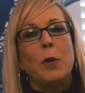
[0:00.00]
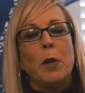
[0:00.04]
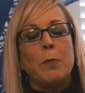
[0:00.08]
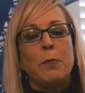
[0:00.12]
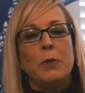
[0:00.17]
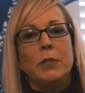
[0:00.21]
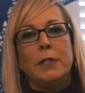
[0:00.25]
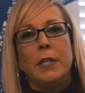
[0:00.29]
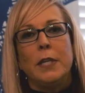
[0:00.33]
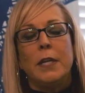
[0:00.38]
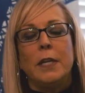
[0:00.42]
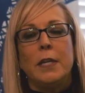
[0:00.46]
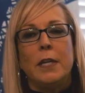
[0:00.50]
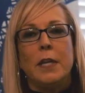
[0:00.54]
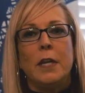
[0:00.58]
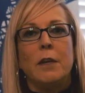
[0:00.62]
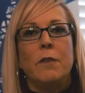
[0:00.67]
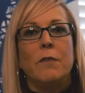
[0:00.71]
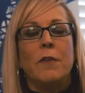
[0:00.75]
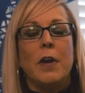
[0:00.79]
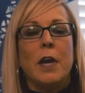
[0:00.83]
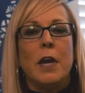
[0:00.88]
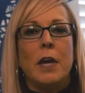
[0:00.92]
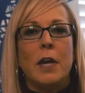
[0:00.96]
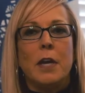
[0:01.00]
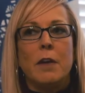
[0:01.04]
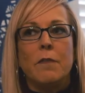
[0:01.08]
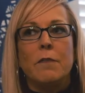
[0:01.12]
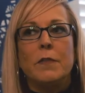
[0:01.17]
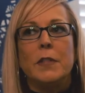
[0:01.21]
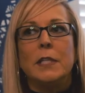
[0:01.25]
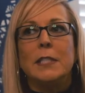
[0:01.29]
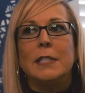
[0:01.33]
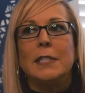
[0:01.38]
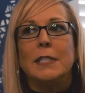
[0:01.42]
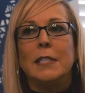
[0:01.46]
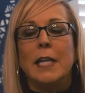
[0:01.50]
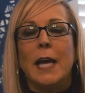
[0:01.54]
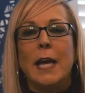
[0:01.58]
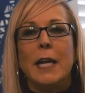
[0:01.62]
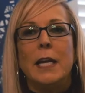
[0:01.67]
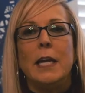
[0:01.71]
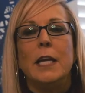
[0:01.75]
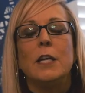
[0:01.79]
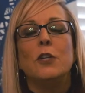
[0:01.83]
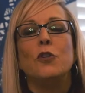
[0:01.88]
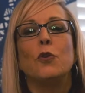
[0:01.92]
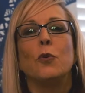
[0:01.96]
representative of the
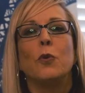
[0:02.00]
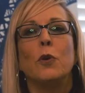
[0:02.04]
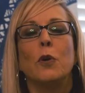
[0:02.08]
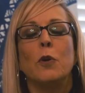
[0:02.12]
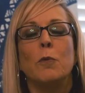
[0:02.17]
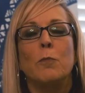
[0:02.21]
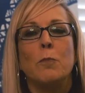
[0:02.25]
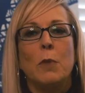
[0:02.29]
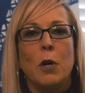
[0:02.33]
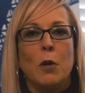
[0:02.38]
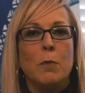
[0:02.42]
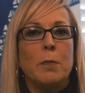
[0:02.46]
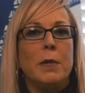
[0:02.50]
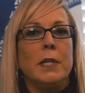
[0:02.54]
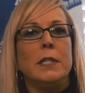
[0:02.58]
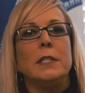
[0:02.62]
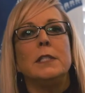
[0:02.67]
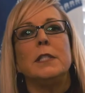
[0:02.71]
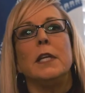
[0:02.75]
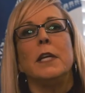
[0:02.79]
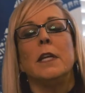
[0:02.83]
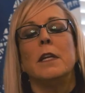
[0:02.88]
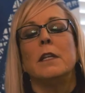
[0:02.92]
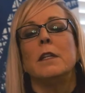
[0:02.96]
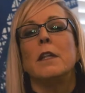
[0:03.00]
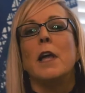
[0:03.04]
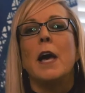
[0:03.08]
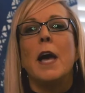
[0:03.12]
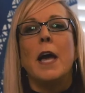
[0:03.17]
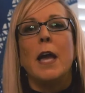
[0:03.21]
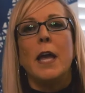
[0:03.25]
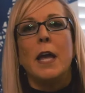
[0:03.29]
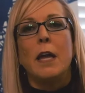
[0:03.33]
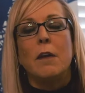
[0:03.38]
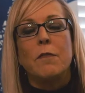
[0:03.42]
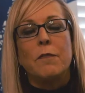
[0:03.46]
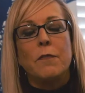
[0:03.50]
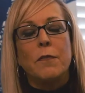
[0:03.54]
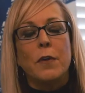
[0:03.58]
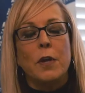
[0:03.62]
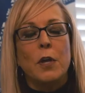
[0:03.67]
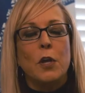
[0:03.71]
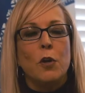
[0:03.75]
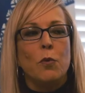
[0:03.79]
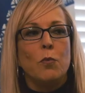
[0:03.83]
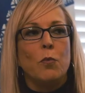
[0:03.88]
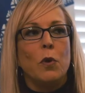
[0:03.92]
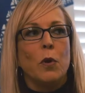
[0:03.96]
sliding door moments in life
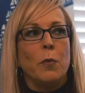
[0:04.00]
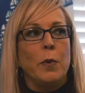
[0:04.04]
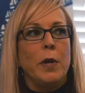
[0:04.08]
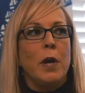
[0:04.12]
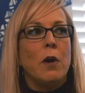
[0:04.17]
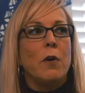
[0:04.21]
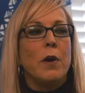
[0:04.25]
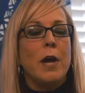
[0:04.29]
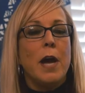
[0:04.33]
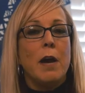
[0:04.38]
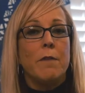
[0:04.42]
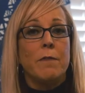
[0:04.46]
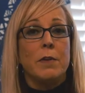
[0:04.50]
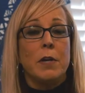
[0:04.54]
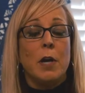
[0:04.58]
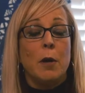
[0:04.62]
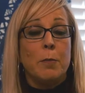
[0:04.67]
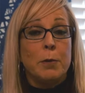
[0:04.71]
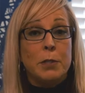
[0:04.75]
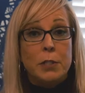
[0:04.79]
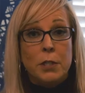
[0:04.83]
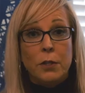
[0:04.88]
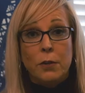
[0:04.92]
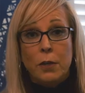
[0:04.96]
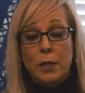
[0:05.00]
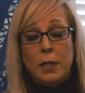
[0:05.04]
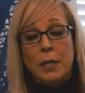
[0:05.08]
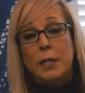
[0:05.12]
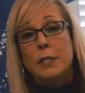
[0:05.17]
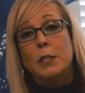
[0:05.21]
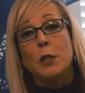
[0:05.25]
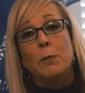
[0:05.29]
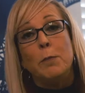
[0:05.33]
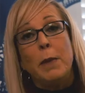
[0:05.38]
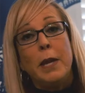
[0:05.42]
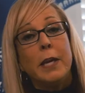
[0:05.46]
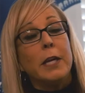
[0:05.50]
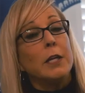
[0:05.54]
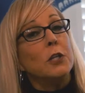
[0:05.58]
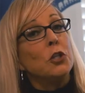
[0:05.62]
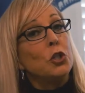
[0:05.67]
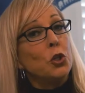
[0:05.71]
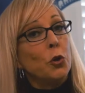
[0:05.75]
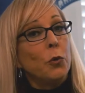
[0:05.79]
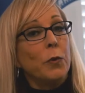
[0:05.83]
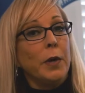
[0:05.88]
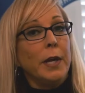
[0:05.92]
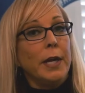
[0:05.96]
where we all have an opportunity to make a
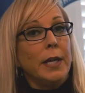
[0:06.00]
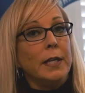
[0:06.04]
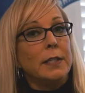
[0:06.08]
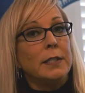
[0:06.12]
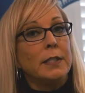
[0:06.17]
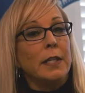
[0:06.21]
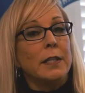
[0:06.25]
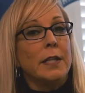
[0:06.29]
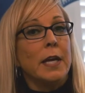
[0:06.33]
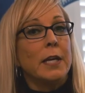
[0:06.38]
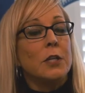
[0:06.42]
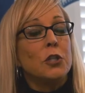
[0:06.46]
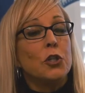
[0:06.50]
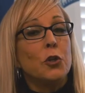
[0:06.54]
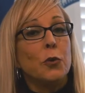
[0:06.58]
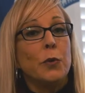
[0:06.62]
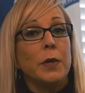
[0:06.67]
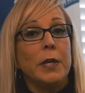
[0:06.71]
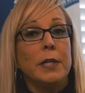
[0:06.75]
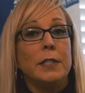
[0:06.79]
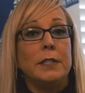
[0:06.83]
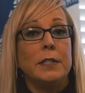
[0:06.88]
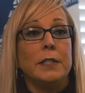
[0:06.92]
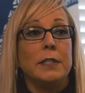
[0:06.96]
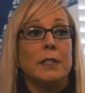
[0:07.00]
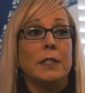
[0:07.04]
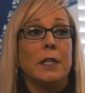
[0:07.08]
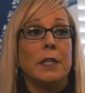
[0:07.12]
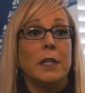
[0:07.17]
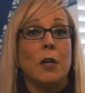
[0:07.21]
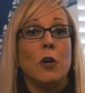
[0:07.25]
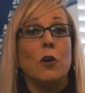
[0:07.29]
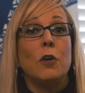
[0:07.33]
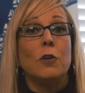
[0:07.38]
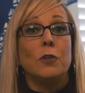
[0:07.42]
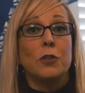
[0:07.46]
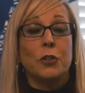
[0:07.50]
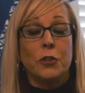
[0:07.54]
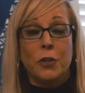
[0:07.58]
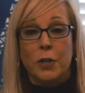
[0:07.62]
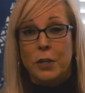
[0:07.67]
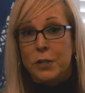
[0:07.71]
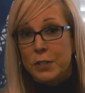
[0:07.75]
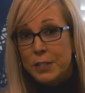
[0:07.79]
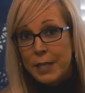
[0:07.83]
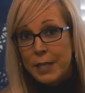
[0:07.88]
choice, and that choice is going to alter our